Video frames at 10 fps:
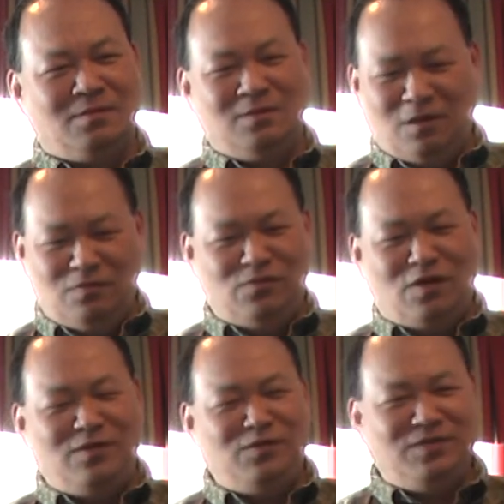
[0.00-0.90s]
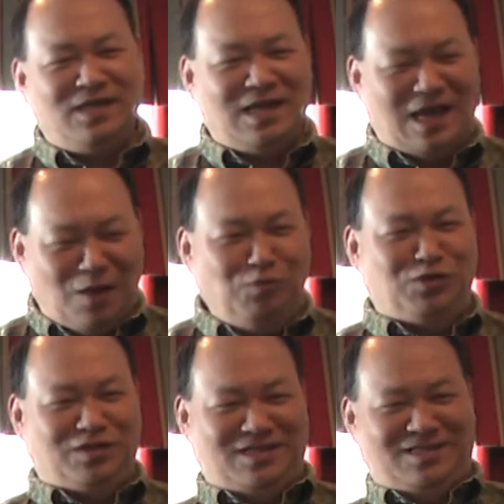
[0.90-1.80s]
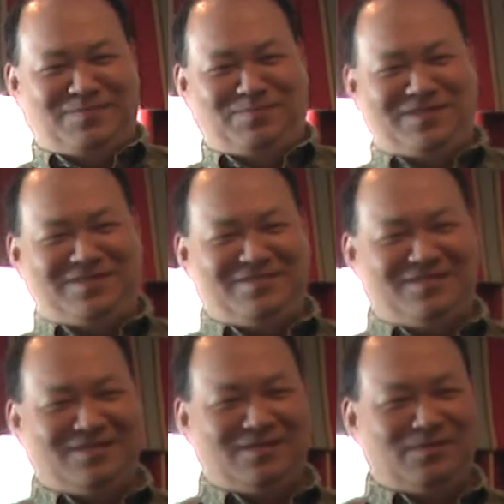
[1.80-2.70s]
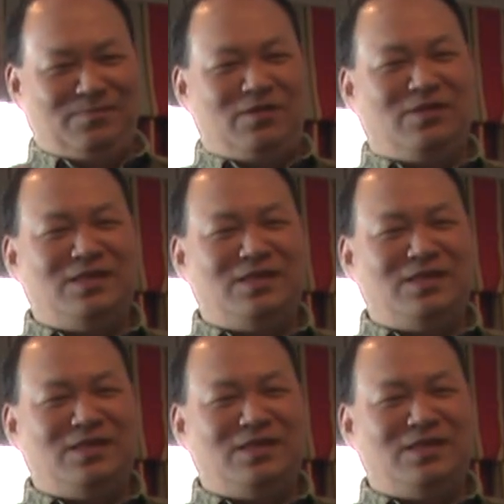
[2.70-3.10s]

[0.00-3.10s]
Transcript: No, Rod's using outer systems because